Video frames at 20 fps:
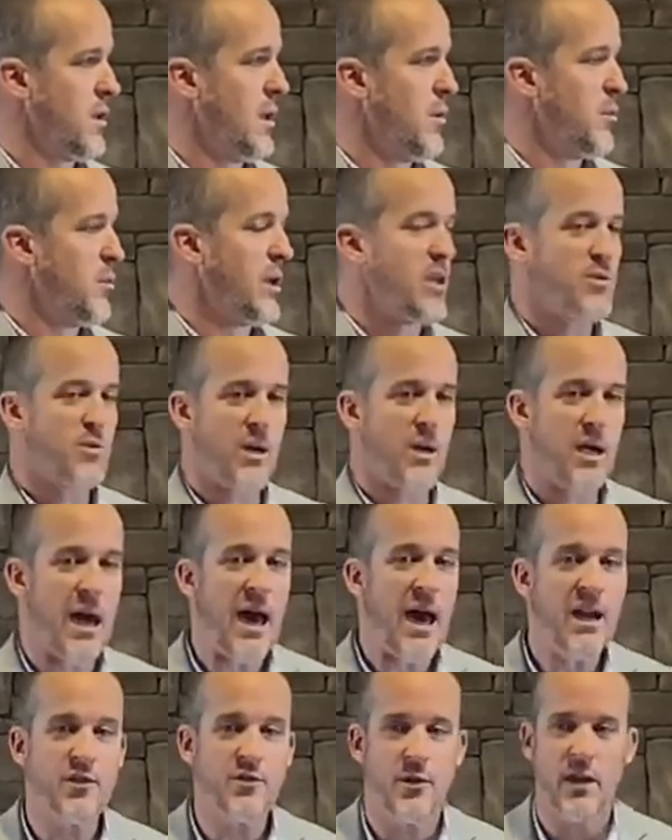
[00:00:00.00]
Because what
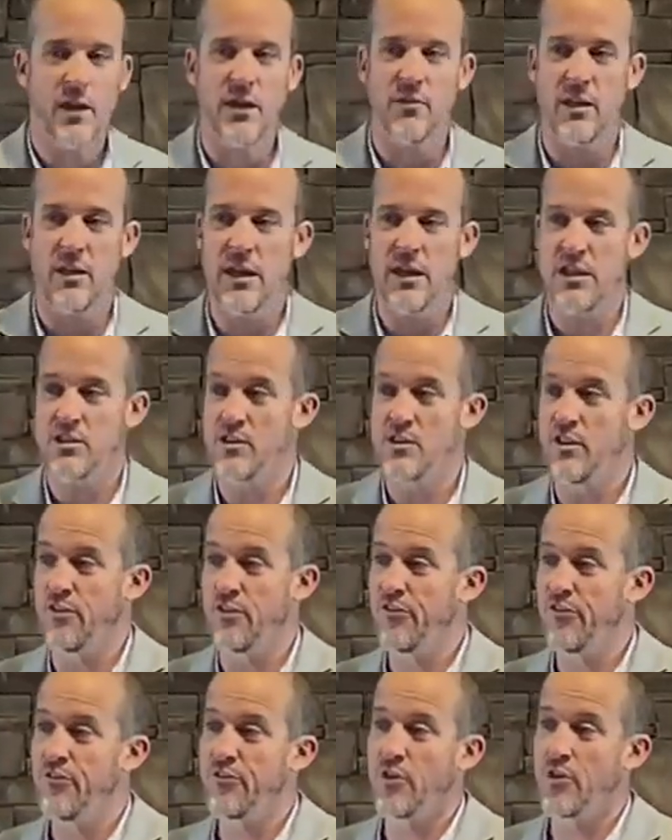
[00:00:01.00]
God has forgiven is the
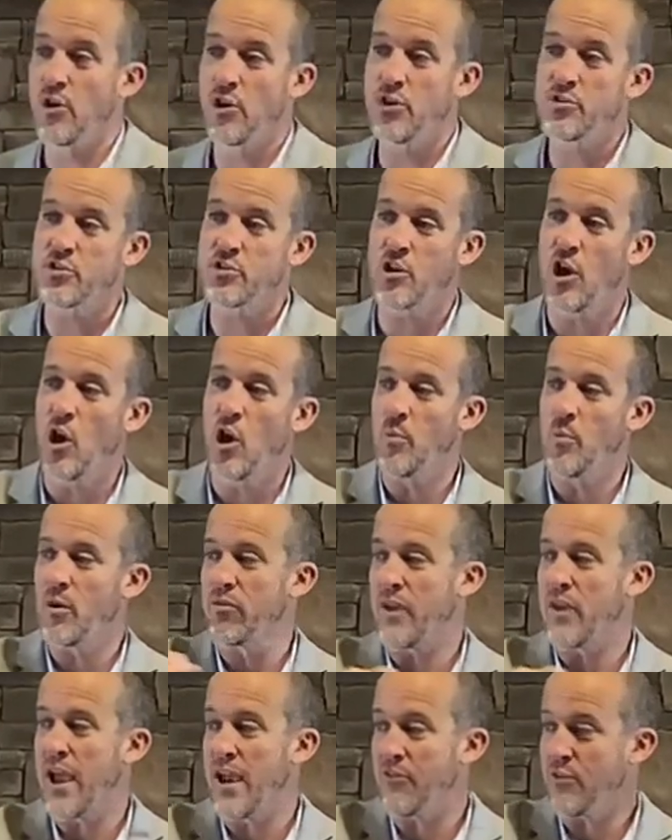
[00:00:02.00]
full scope of
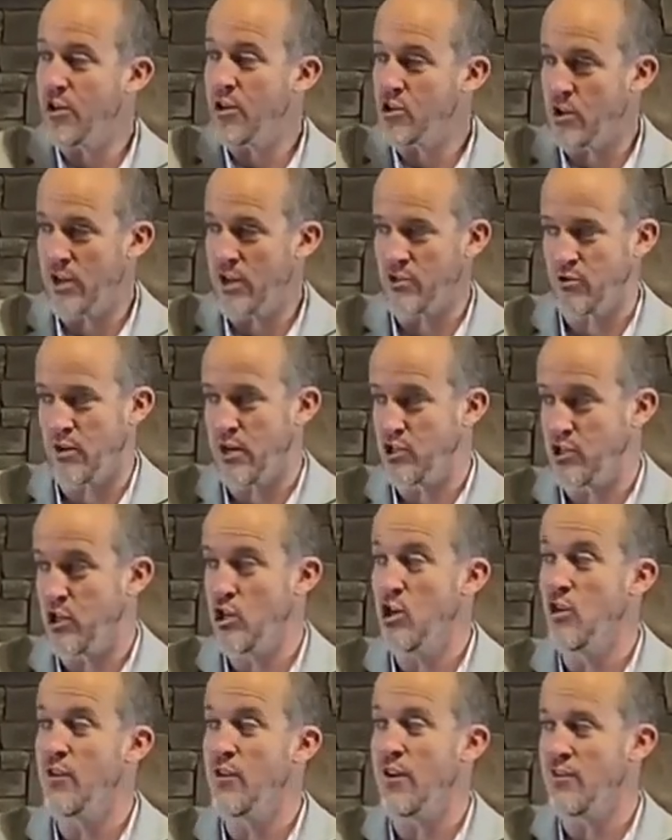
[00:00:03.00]
every transgression
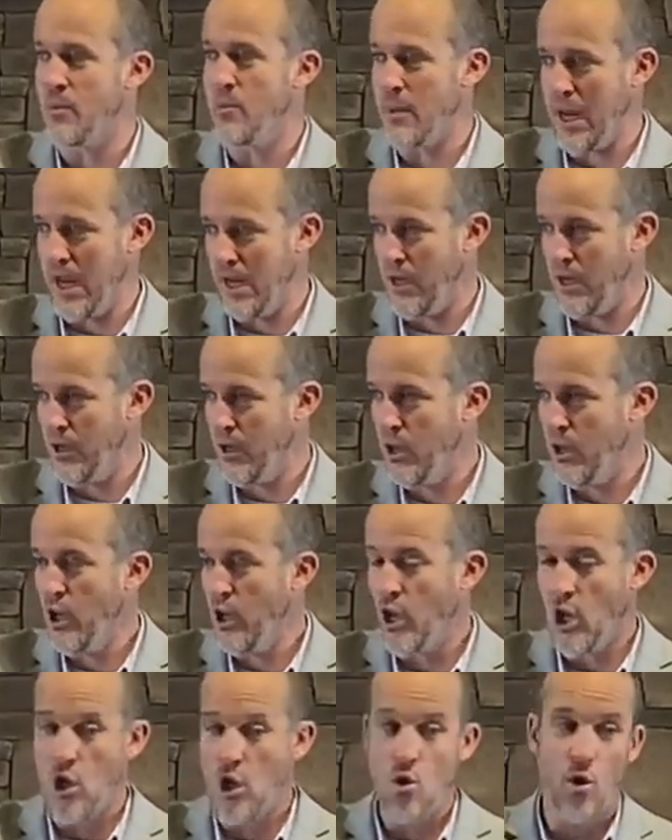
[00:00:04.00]
you've ever made.
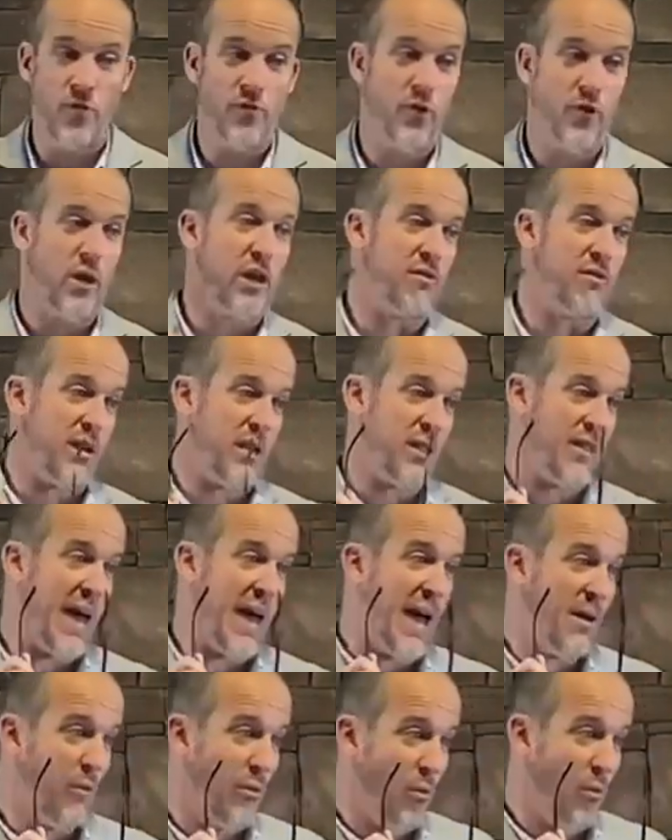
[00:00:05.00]
You're forgiving
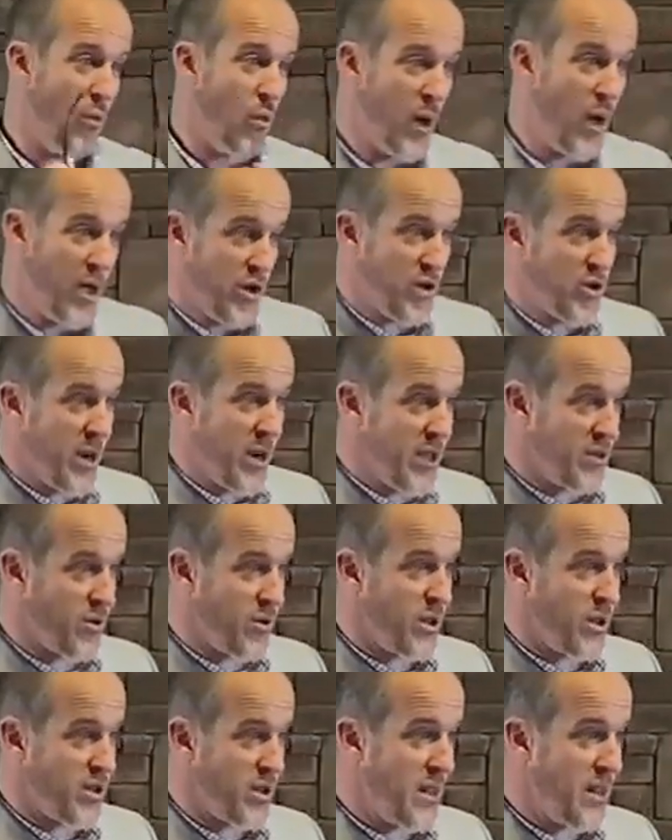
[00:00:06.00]
that one
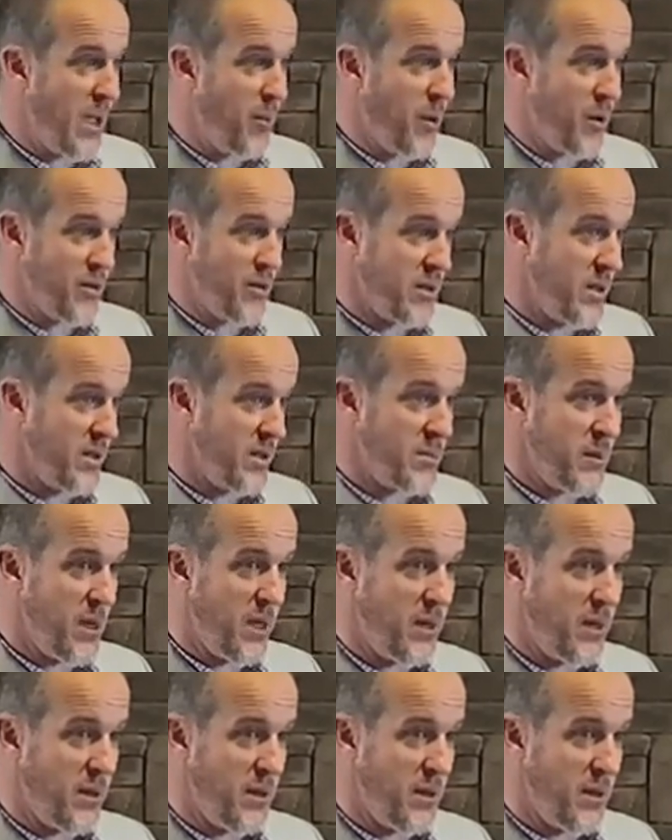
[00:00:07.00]
transgression that person has made.